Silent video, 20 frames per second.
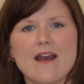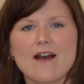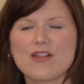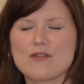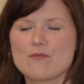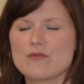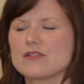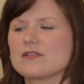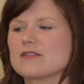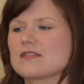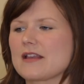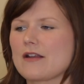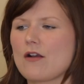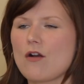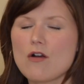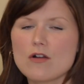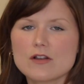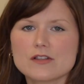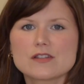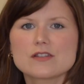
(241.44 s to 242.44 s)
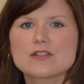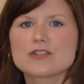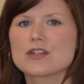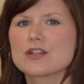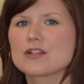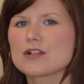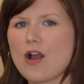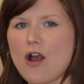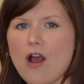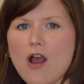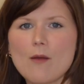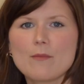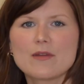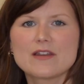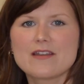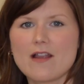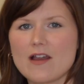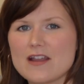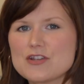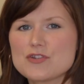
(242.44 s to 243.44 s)
elements like oxygen,
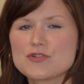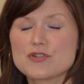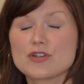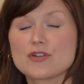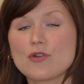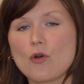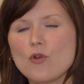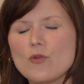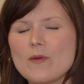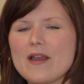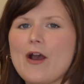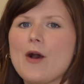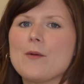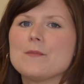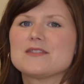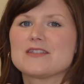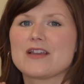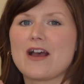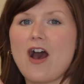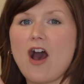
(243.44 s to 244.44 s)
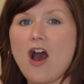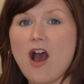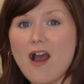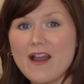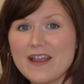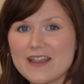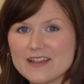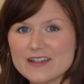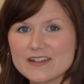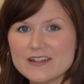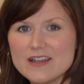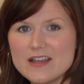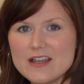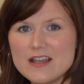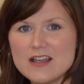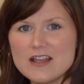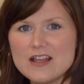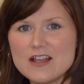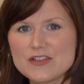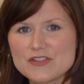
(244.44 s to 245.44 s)
carbon, nitrogen, all the way up to iron.
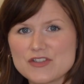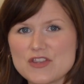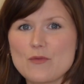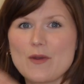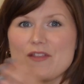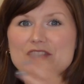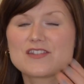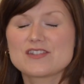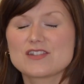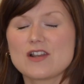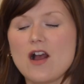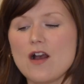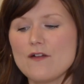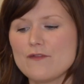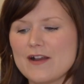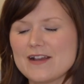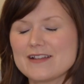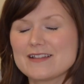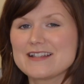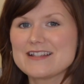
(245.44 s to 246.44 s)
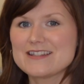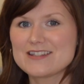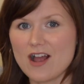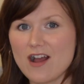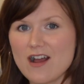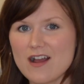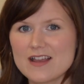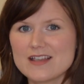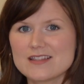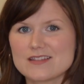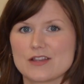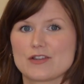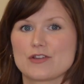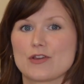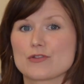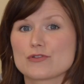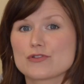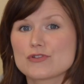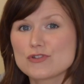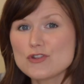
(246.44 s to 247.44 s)
So that when the star finally dies and
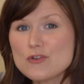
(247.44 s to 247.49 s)
goes